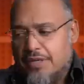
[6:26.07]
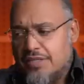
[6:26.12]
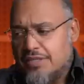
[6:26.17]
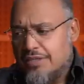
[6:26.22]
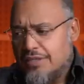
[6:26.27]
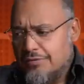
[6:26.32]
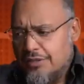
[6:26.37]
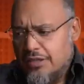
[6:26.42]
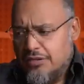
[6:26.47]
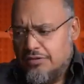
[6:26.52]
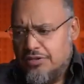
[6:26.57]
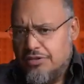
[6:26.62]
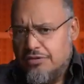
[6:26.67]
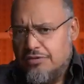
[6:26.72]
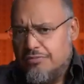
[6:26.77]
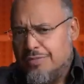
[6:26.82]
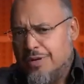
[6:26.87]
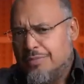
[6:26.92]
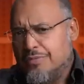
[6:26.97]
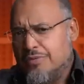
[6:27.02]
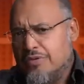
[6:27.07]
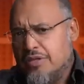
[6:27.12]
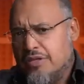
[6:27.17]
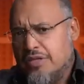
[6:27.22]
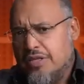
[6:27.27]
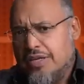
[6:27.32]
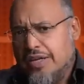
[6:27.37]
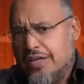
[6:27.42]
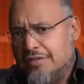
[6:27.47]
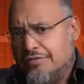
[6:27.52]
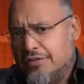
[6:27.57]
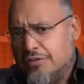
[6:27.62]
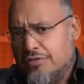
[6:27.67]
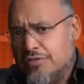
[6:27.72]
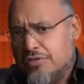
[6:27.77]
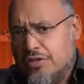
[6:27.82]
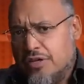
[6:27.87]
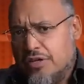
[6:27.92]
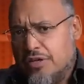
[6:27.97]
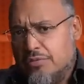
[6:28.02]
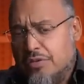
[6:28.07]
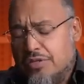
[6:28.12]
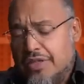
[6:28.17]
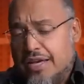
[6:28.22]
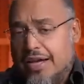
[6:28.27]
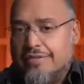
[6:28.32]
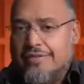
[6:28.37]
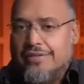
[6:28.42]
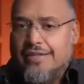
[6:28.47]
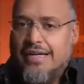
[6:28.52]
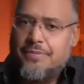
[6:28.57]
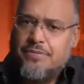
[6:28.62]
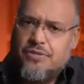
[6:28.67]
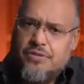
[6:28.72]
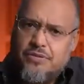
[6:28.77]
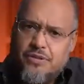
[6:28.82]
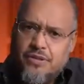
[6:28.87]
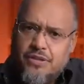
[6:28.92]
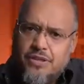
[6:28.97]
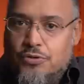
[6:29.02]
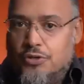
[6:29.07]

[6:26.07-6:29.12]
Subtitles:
I say, well, do you remember that the iPhone started without an app store?